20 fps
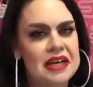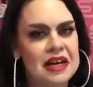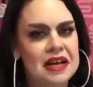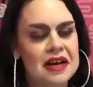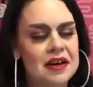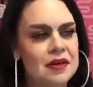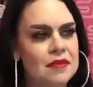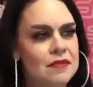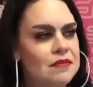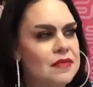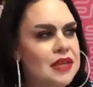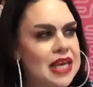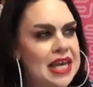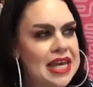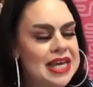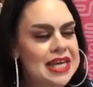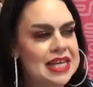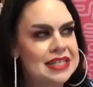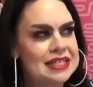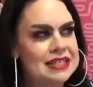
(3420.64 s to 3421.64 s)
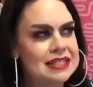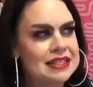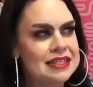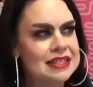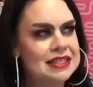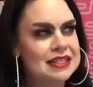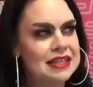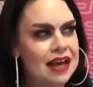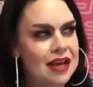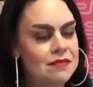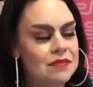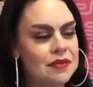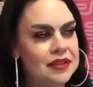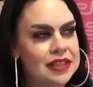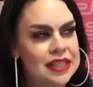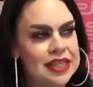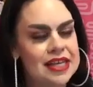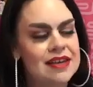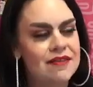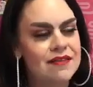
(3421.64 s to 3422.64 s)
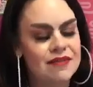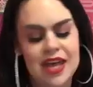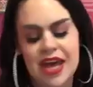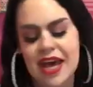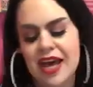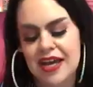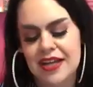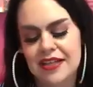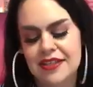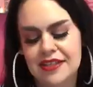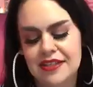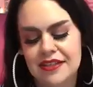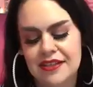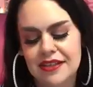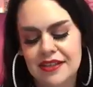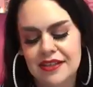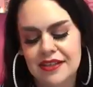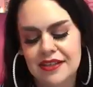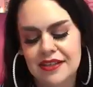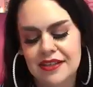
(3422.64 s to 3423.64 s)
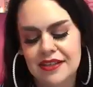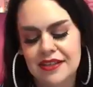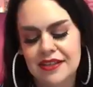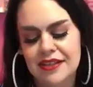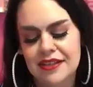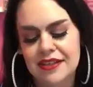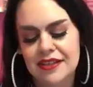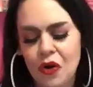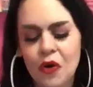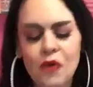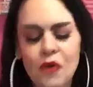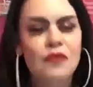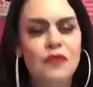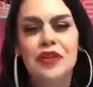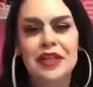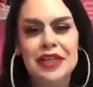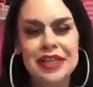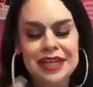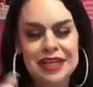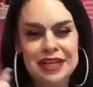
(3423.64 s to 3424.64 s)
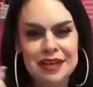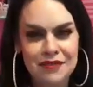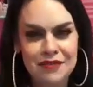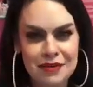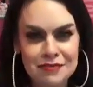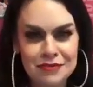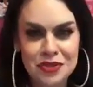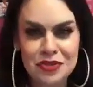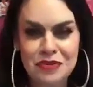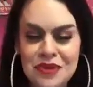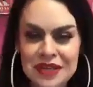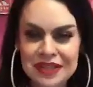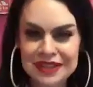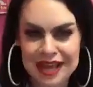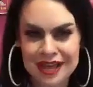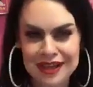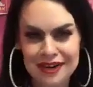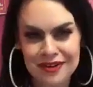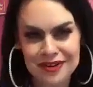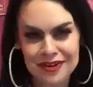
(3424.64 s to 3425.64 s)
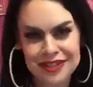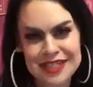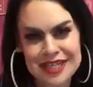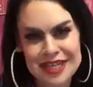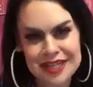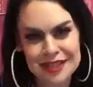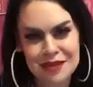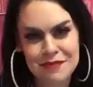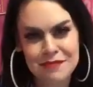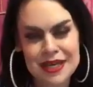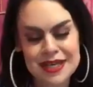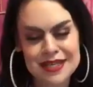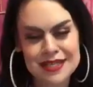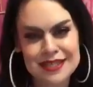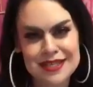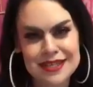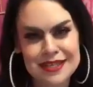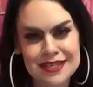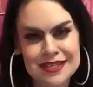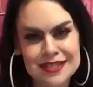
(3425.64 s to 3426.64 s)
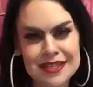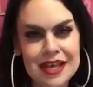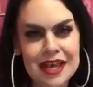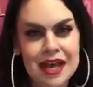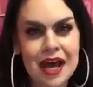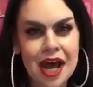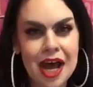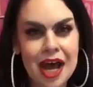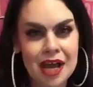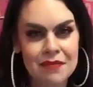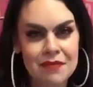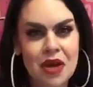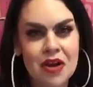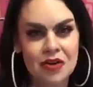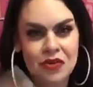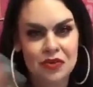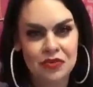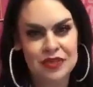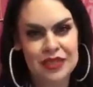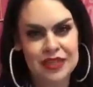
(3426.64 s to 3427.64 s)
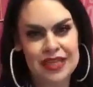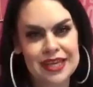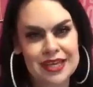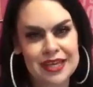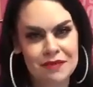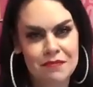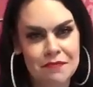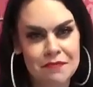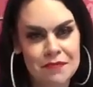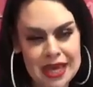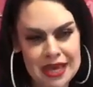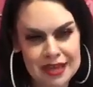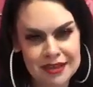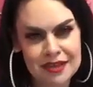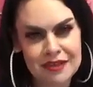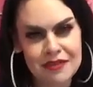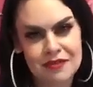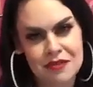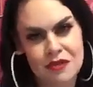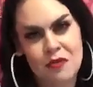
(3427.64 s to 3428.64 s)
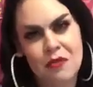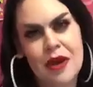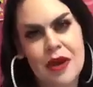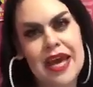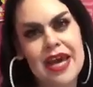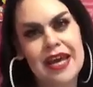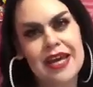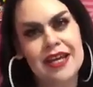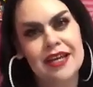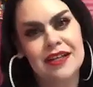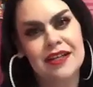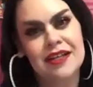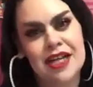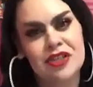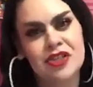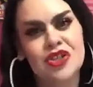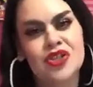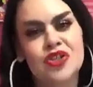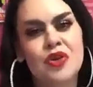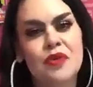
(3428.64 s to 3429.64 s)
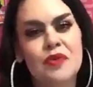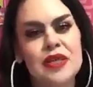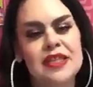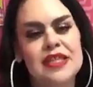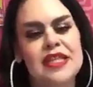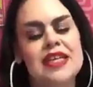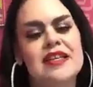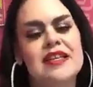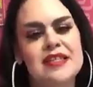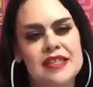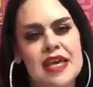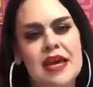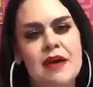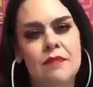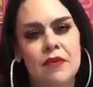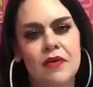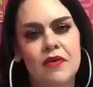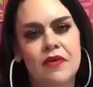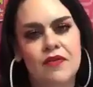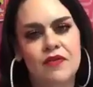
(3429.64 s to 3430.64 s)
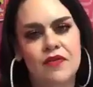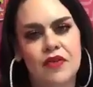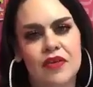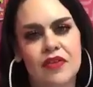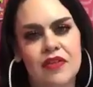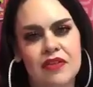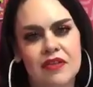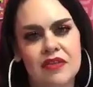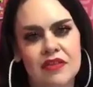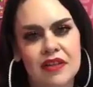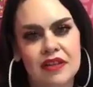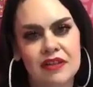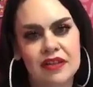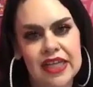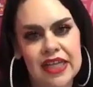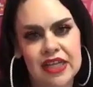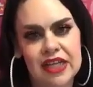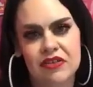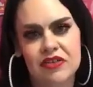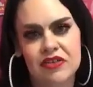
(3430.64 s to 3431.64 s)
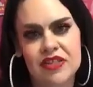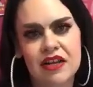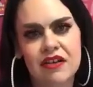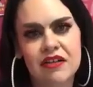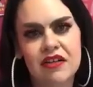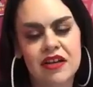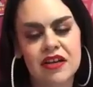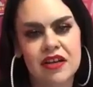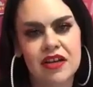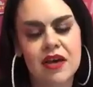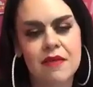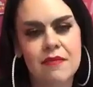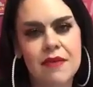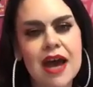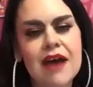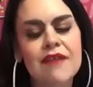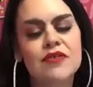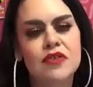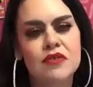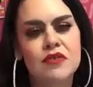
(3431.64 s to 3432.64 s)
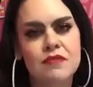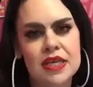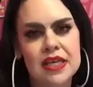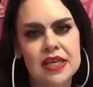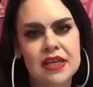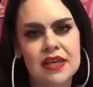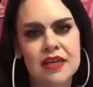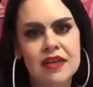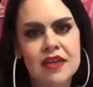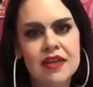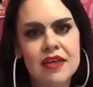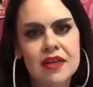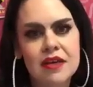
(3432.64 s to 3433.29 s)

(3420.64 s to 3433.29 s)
And I believe that hopefully, if I'm doing that on a daily basis, I'm not only paving the way and showing the example for the leaders that are going to come after me,